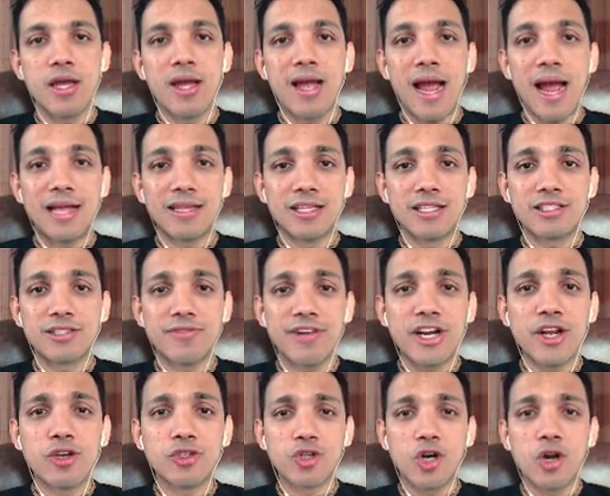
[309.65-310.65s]
and this
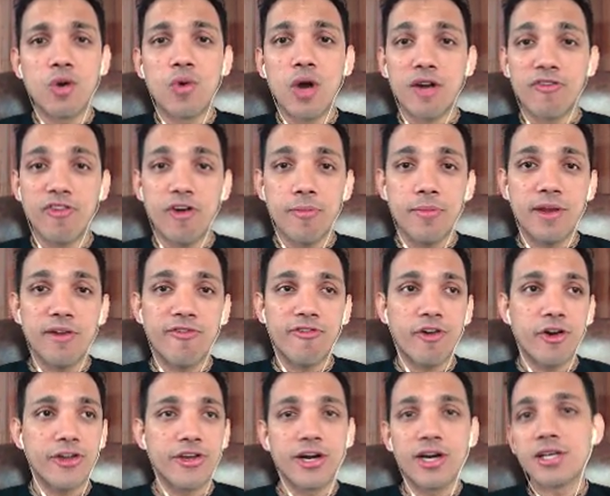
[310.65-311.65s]
video is going to work for me for
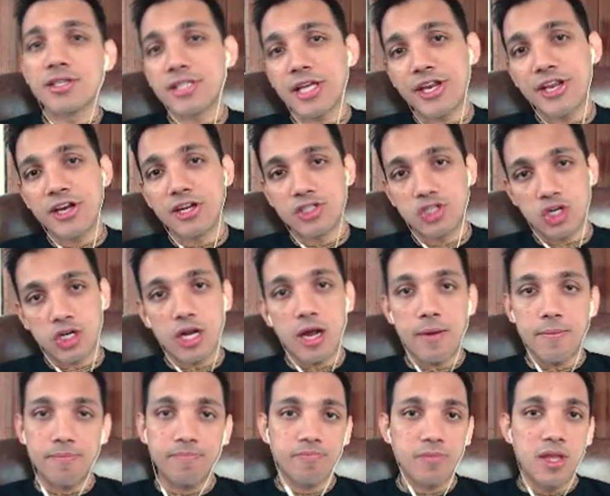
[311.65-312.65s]
years and years to
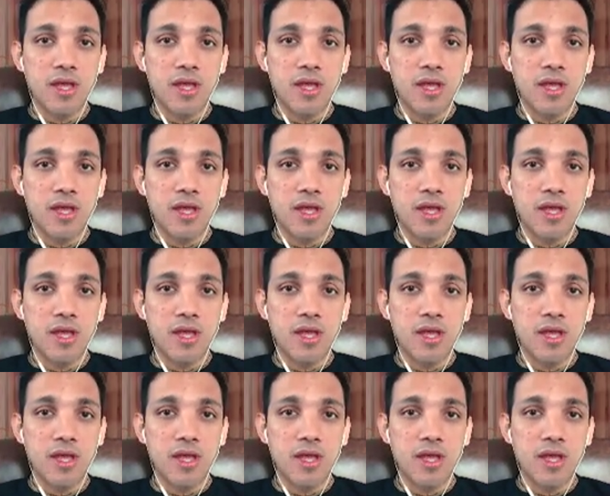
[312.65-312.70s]
come,